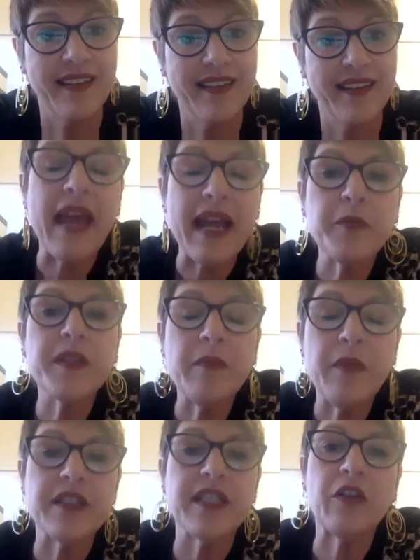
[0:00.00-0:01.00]
that, and that was
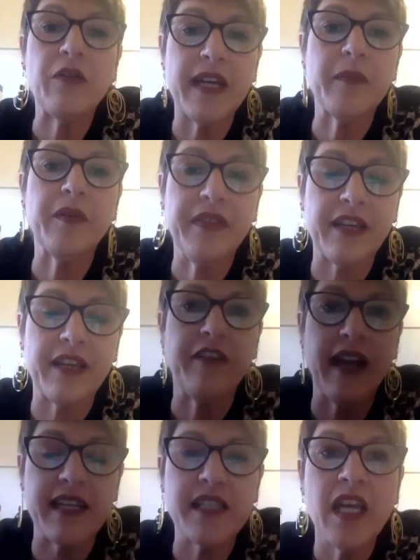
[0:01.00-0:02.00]
the most incredible thing for
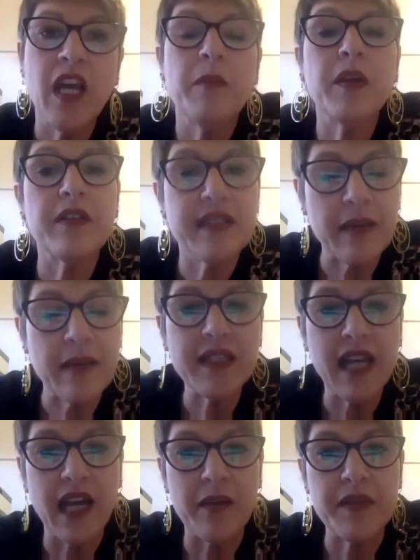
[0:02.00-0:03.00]
us because
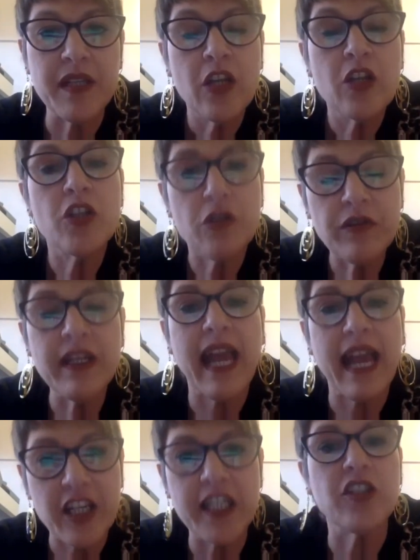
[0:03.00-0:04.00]
sometimes children
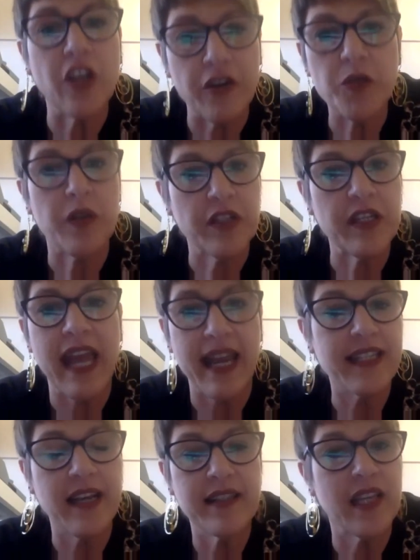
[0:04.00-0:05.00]
actually don't want to
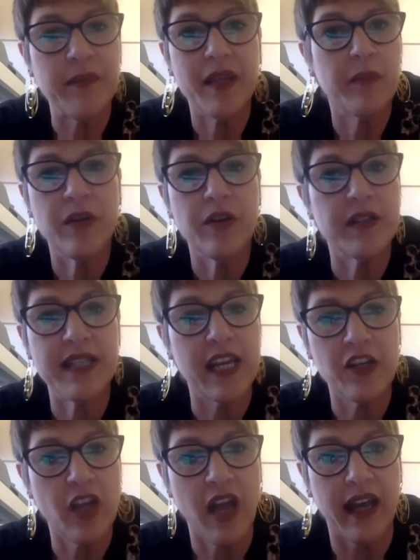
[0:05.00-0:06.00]
act out something because
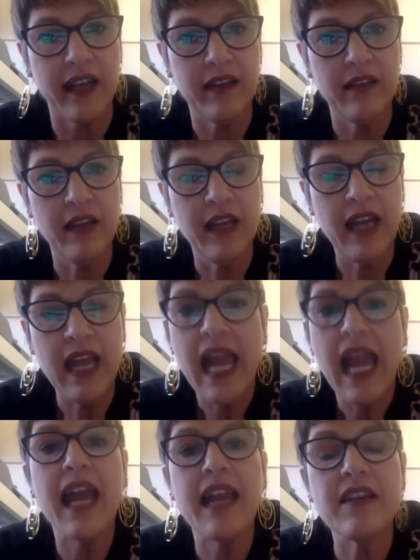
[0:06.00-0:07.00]
they're shy
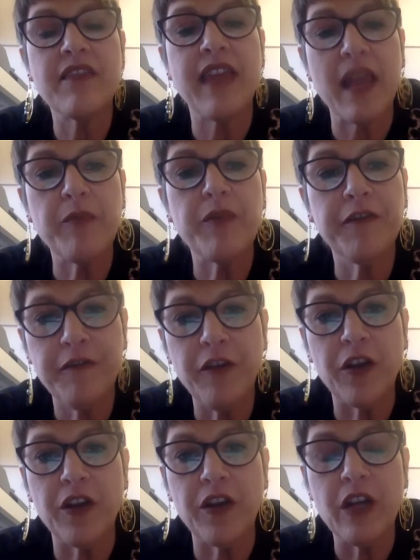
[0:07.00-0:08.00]
and they
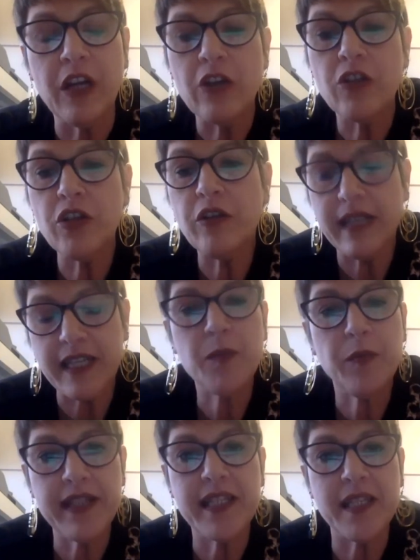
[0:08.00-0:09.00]
prefer to
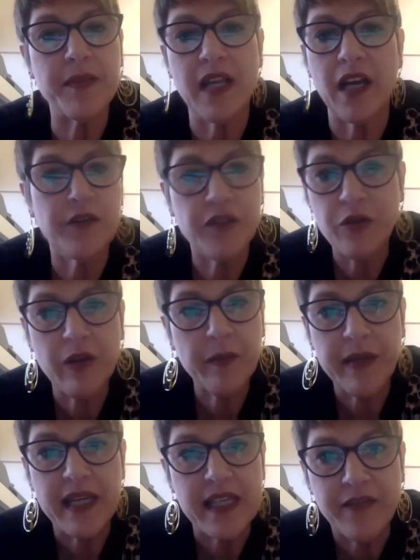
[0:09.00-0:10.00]
express themselves through a
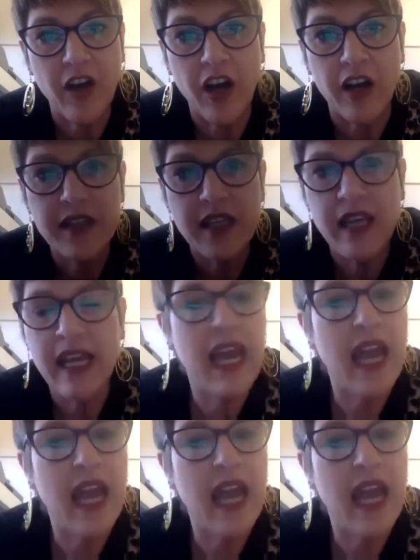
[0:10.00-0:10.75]
piece of art